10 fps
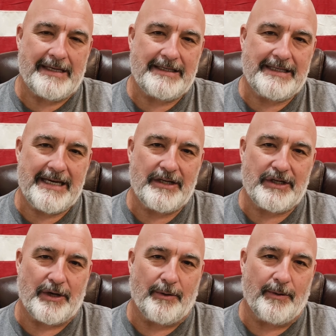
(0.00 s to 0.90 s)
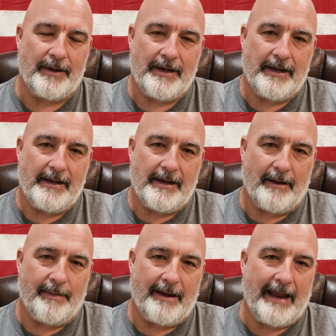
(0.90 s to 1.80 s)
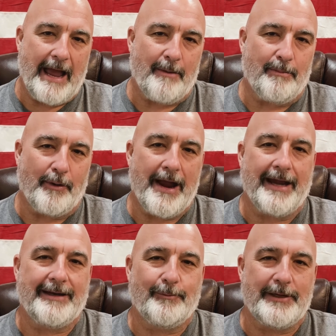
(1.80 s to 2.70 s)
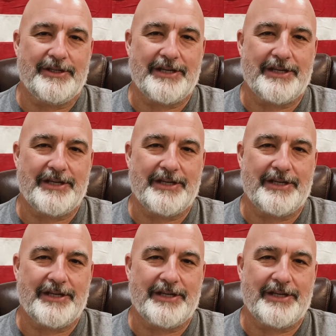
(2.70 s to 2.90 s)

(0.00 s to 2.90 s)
intentional about how bright we